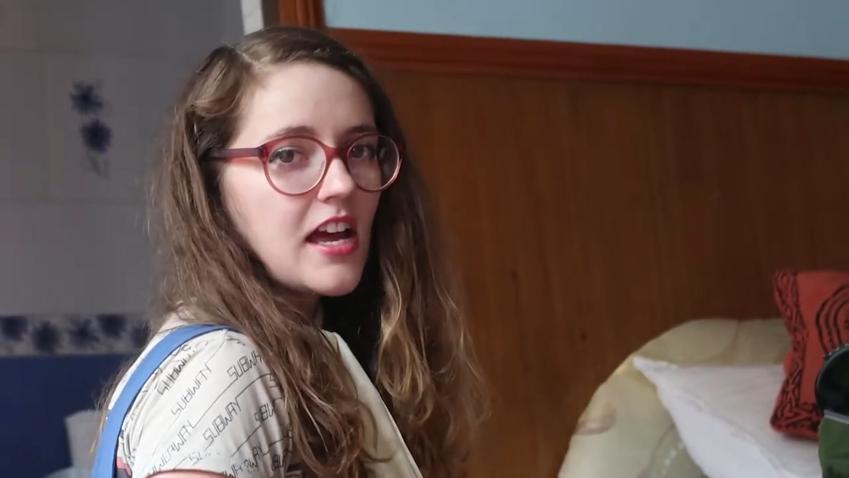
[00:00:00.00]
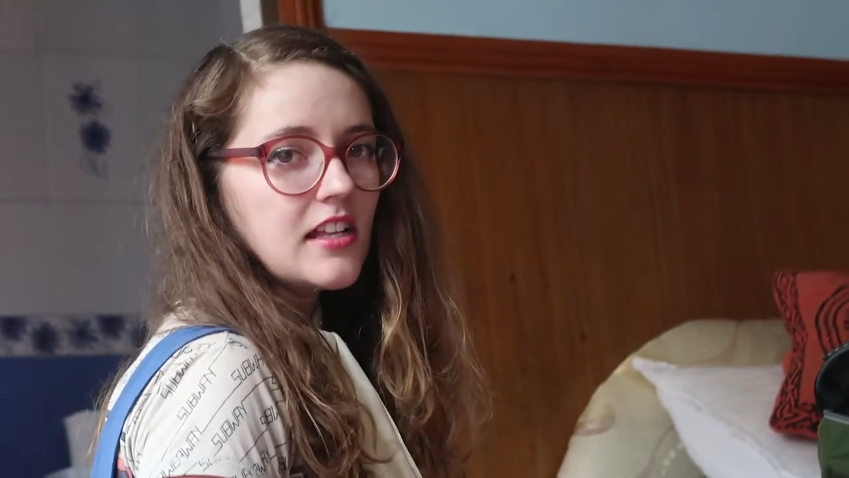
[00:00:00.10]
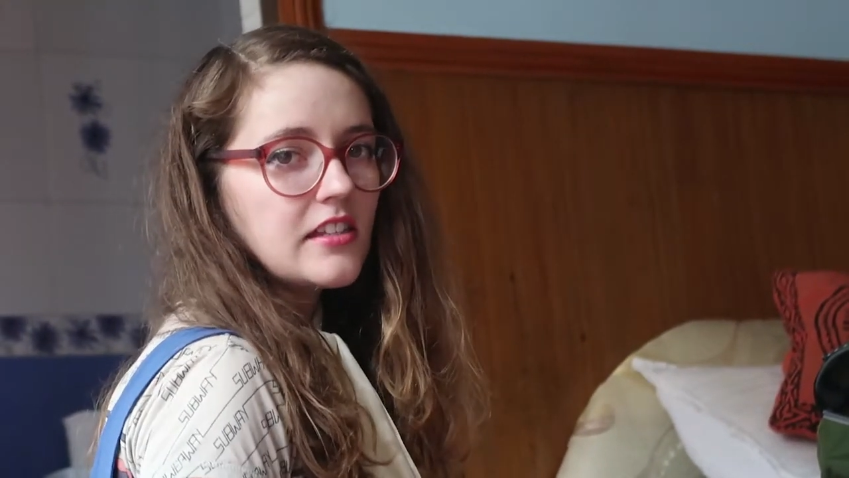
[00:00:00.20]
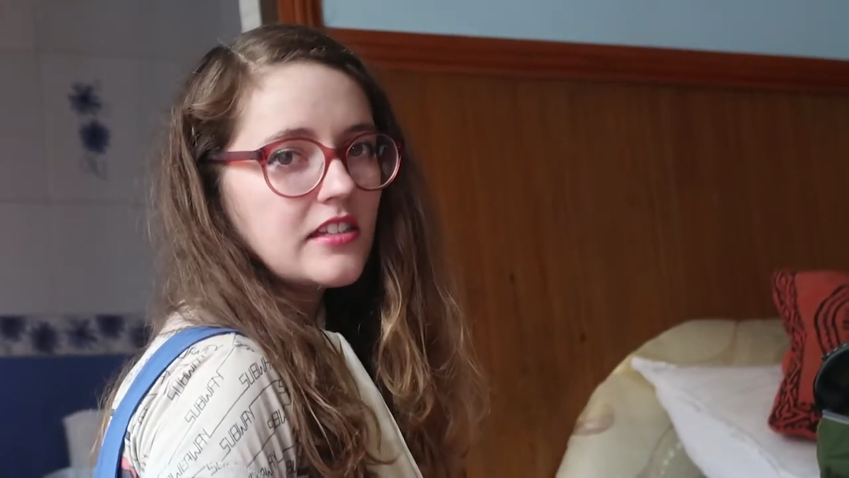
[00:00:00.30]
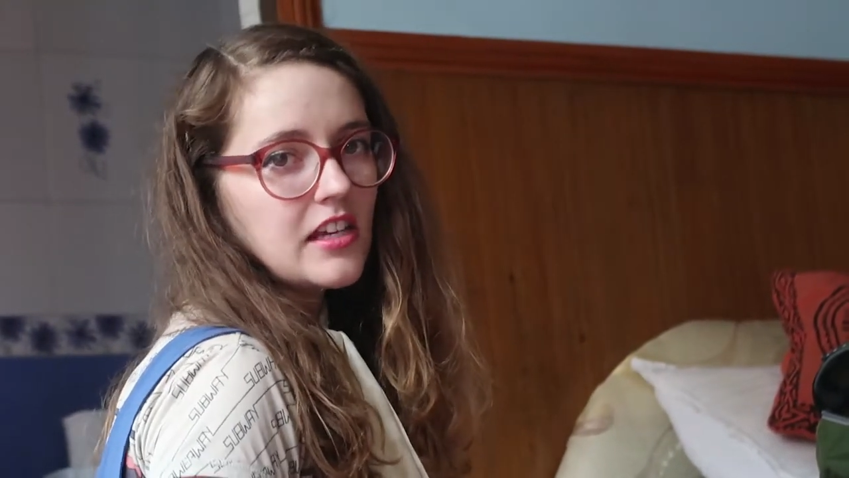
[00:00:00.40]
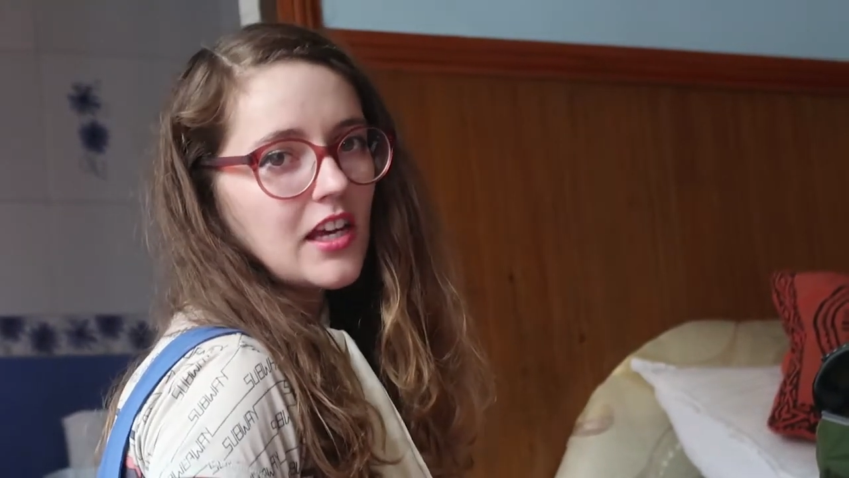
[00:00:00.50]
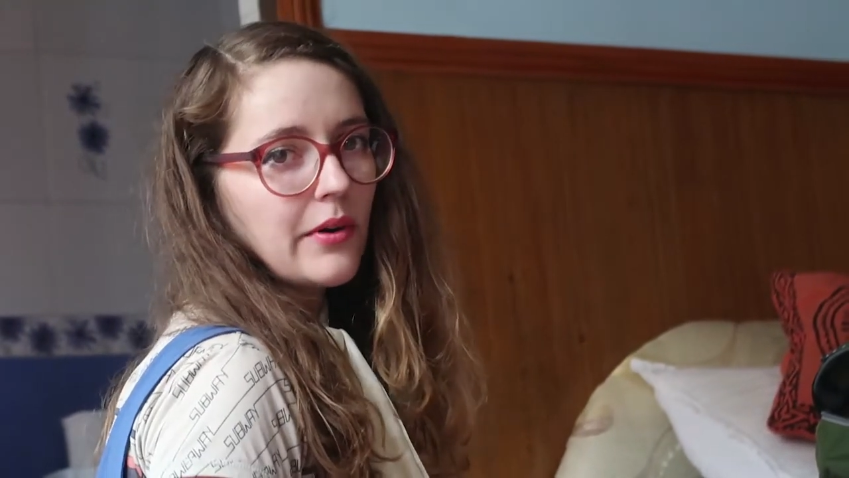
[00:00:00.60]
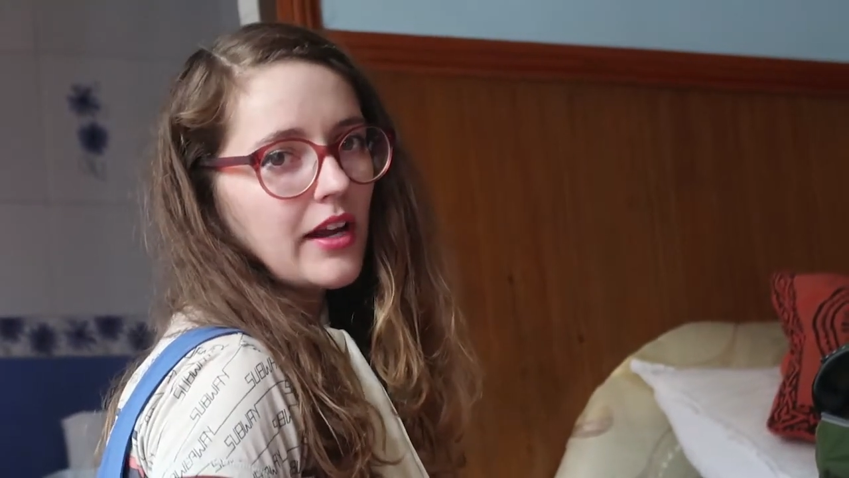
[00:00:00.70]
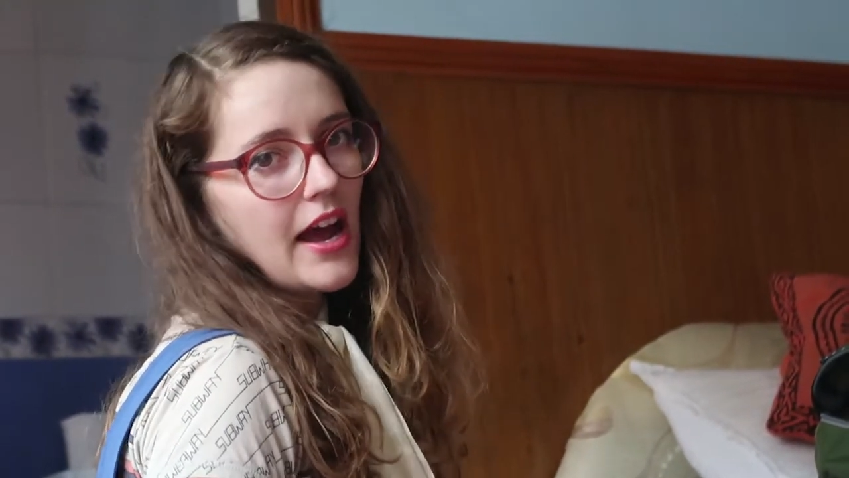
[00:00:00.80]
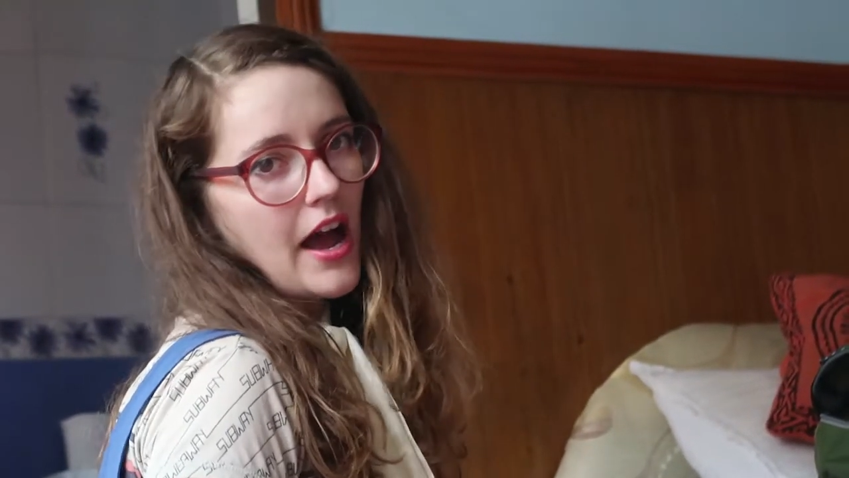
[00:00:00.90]
and seeing
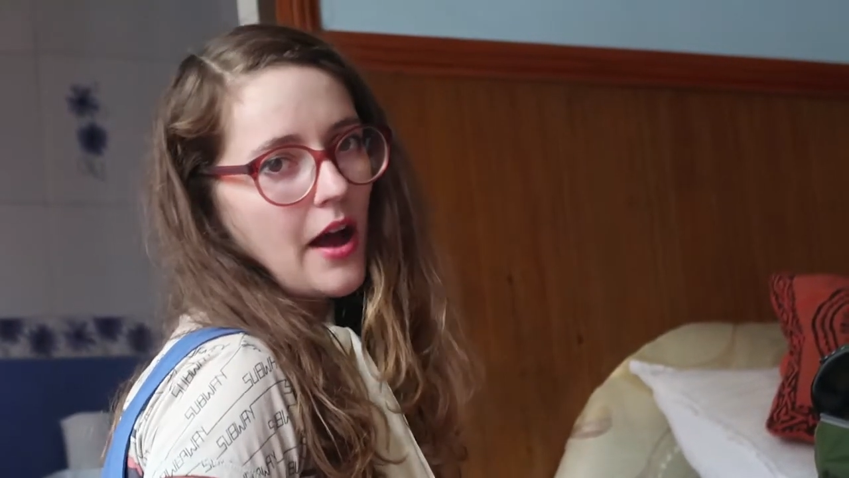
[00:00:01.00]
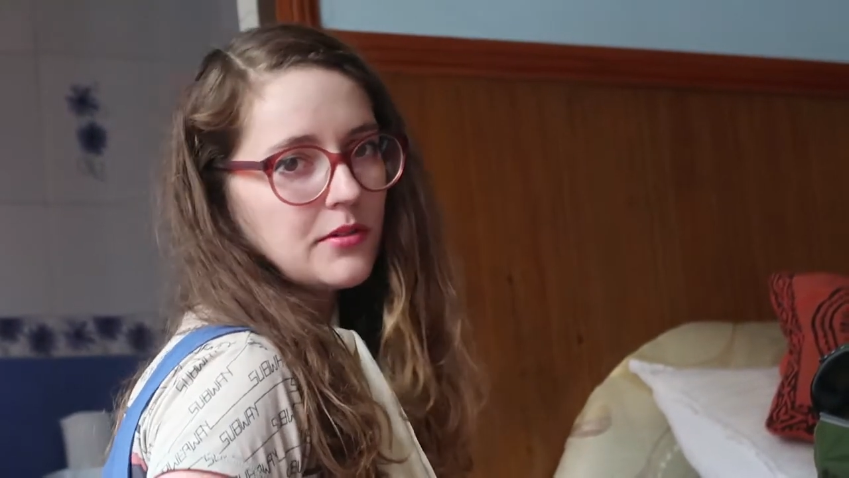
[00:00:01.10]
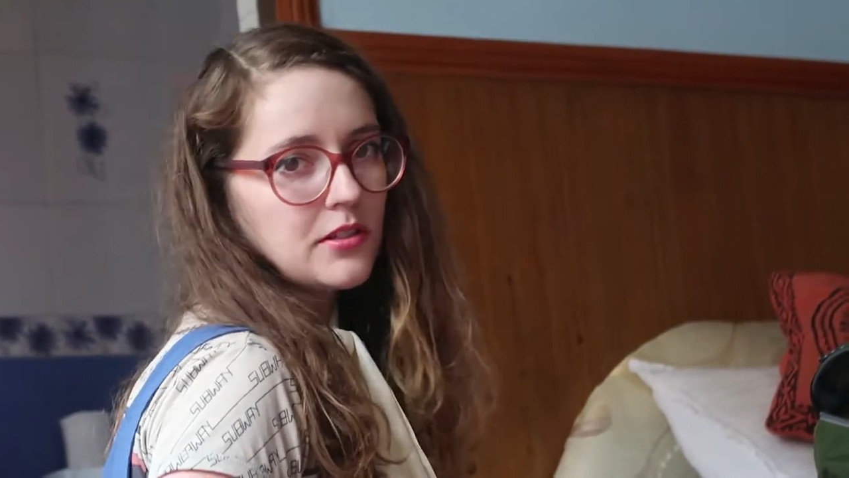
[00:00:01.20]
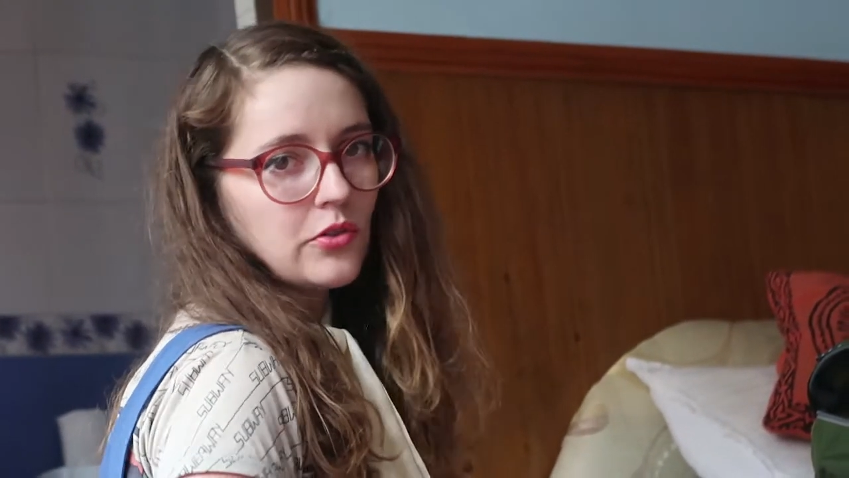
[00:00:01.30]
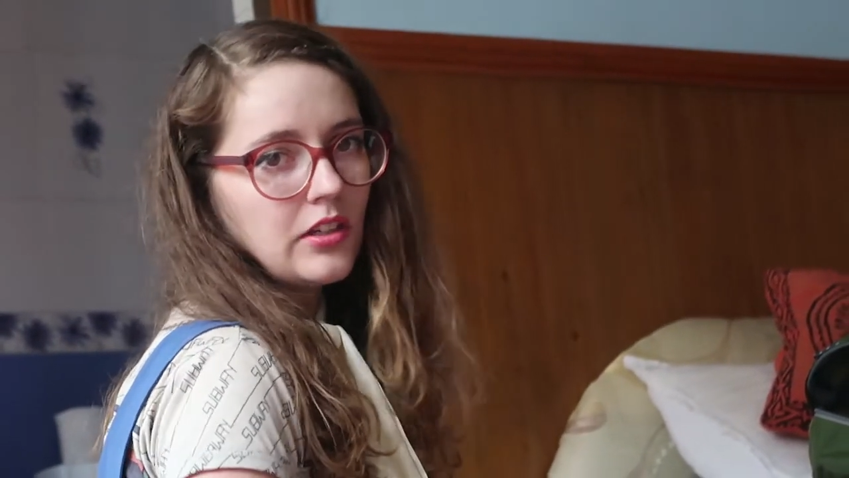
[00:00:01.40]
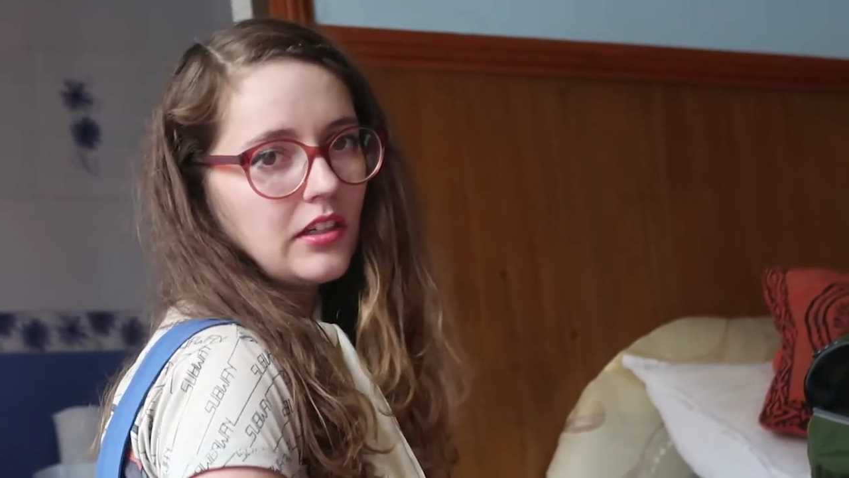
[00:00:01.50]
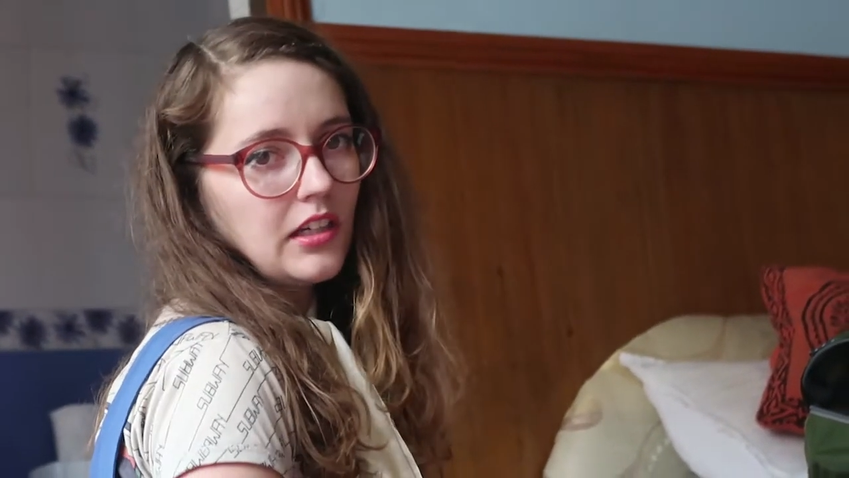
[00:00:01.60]
what I absolutely